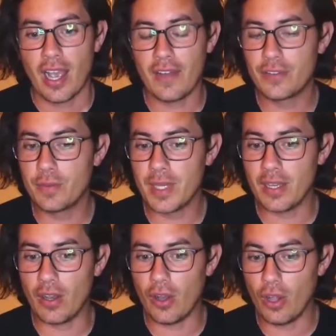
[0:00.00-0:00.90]
have to
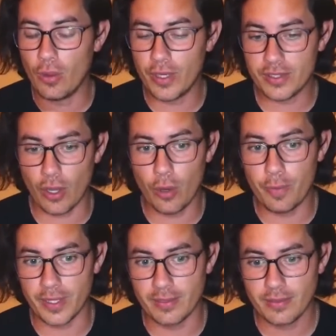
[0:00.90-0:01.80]
be always
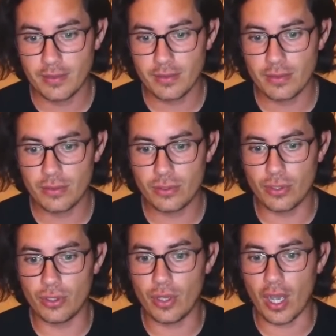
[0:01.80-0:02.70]
open
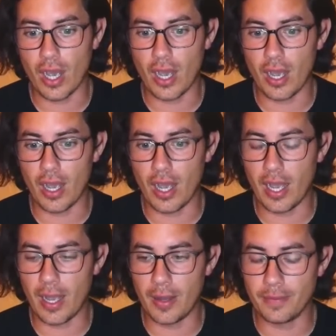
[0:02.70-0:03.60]
to
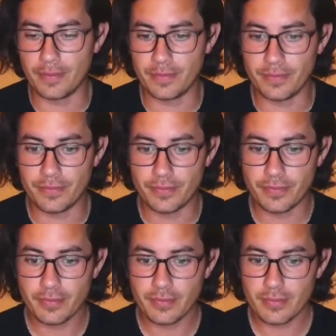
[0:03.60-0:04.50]

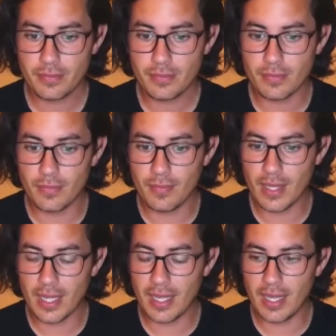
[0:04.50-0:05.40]

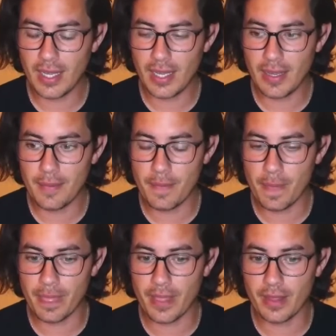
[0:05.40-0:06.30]

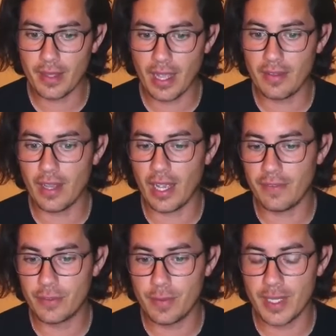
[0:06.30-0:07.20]

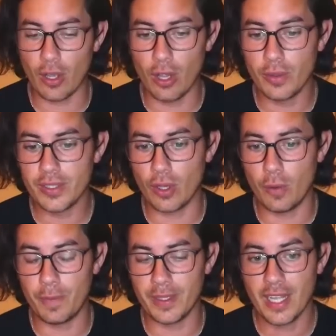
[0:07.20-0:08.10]
have to be always
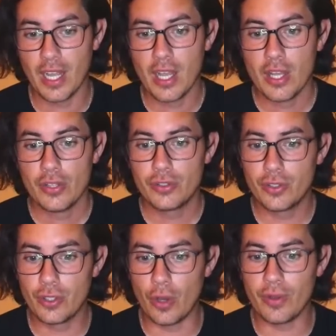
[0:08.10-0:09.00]
open
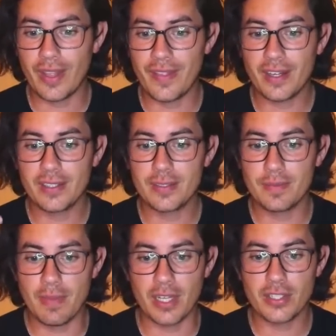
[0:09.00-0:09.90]
to know that there
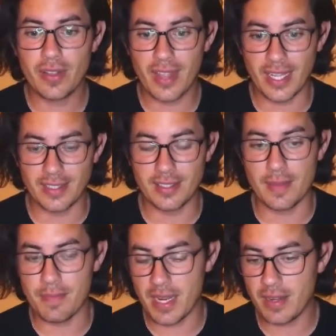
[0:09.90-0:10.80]
is much
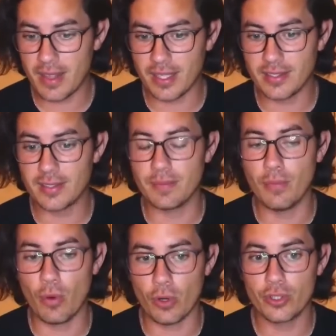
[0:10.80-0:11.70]
things and many things
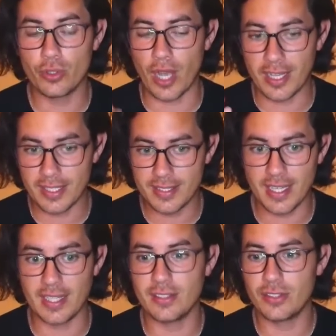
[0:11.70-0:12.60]
more to
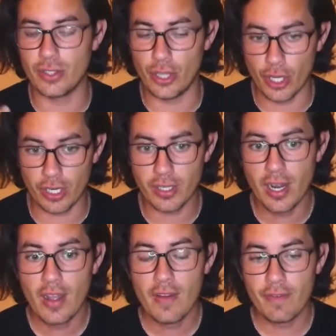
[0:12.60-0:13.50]
understand, to
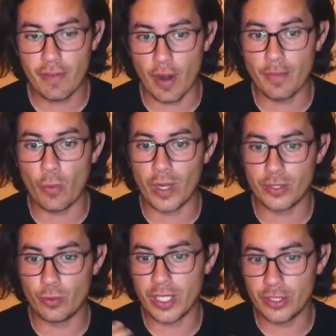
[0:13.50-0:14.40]
learn from
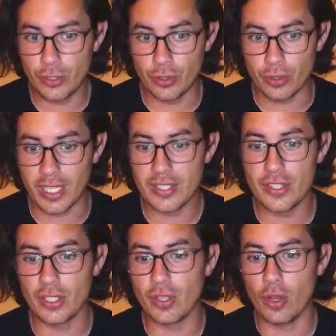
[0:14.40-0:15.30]
what we do. It's
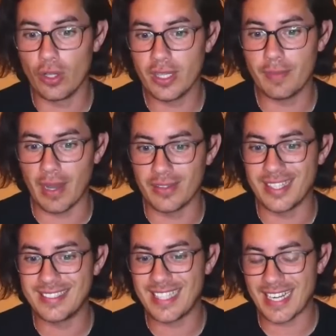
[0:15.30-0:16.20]
not only about
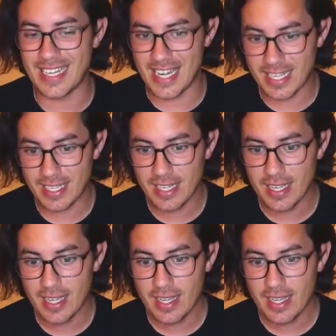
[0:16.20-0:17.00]
the technique,